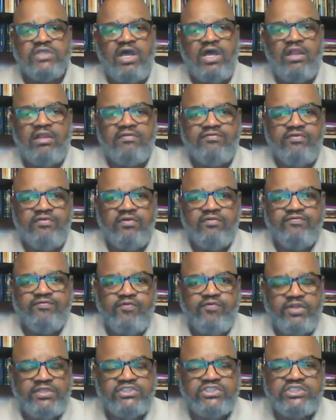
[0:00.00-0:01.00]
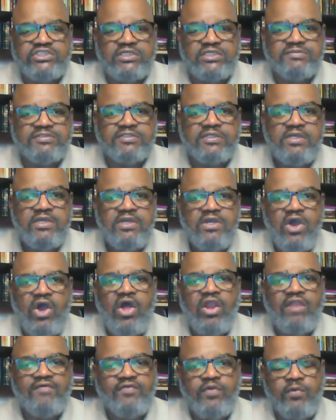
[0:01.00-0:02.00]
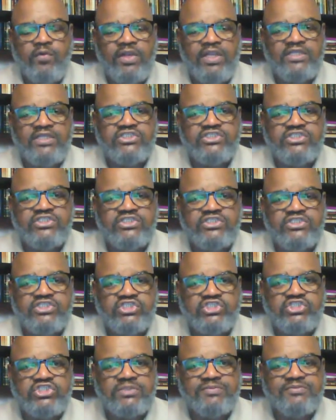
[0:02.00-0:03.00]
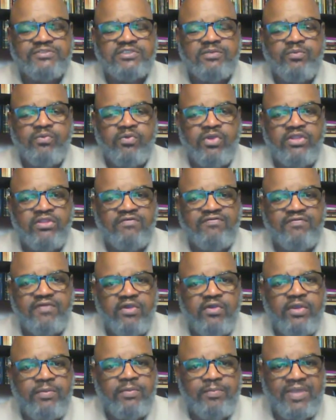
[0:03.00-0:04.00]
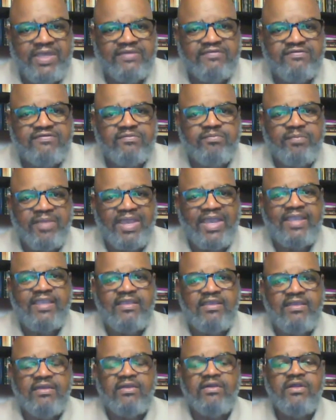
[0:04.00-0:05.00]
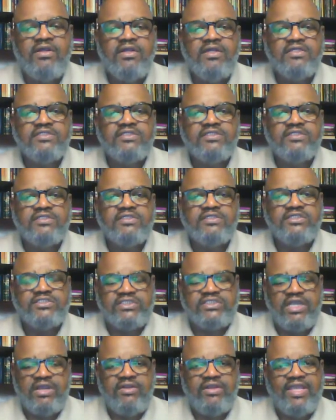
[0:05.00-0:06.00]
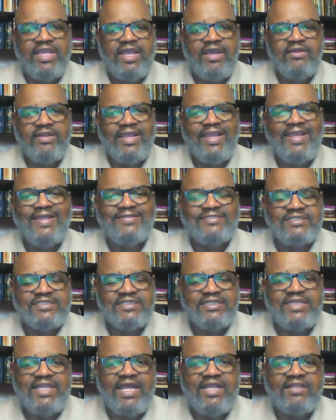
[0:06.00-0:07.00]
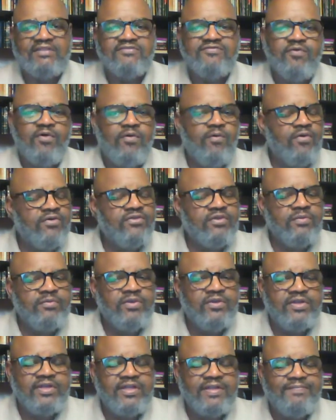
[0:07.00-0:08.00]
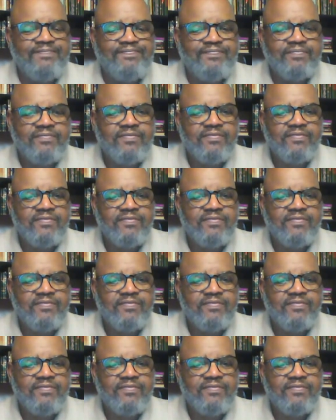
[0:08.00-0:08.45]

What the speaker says: all of your friendships, all of your relationships to bring the very best back here to Tarrant County and to the Dallas-Fort Worth community.